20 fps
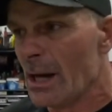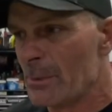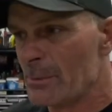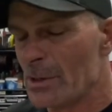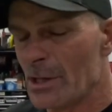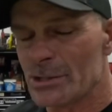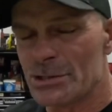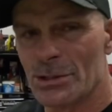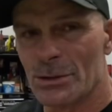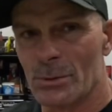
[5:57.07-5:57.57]

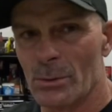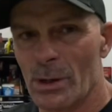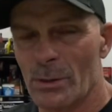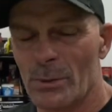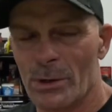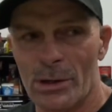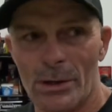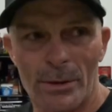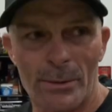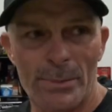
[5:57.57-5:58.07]
I'm not sure where
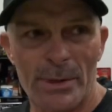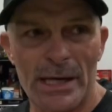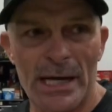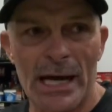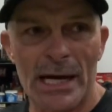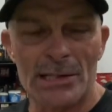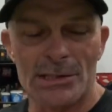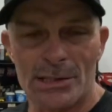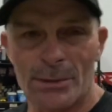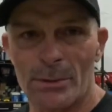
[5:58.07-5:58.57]
we're gonna be
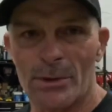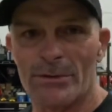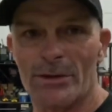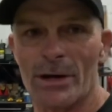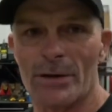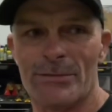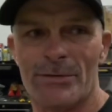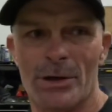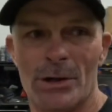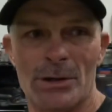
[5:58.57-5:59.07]
at. Some of
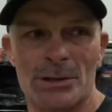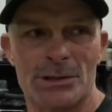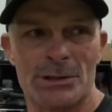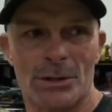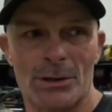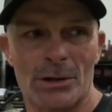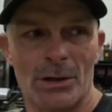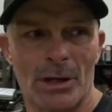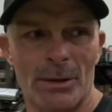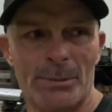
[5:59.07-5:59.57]
our
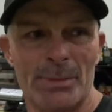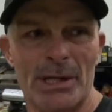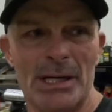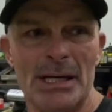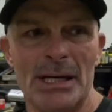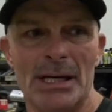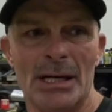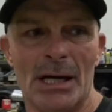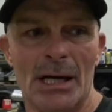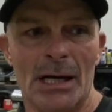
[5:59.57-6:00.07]
folks are gonna
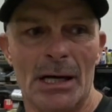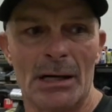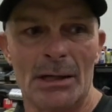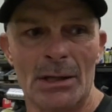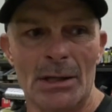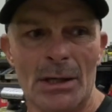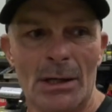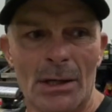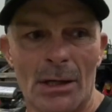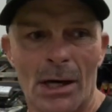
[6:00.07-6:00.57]
be
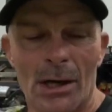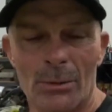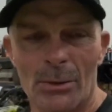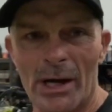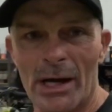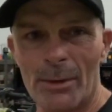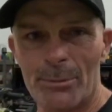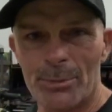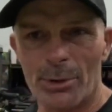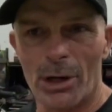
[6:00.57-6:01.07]

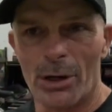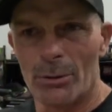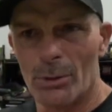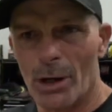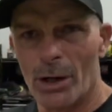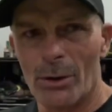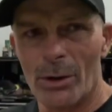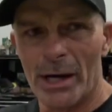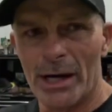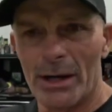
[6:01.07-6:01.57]
around Pro
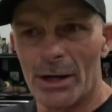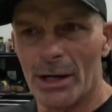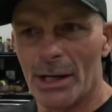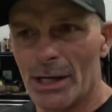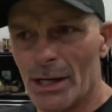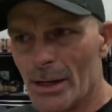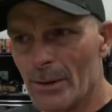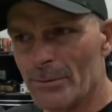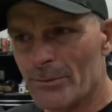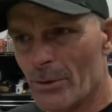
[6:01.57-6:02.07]
Row
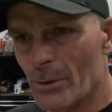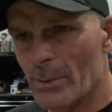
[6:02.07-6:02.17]
area,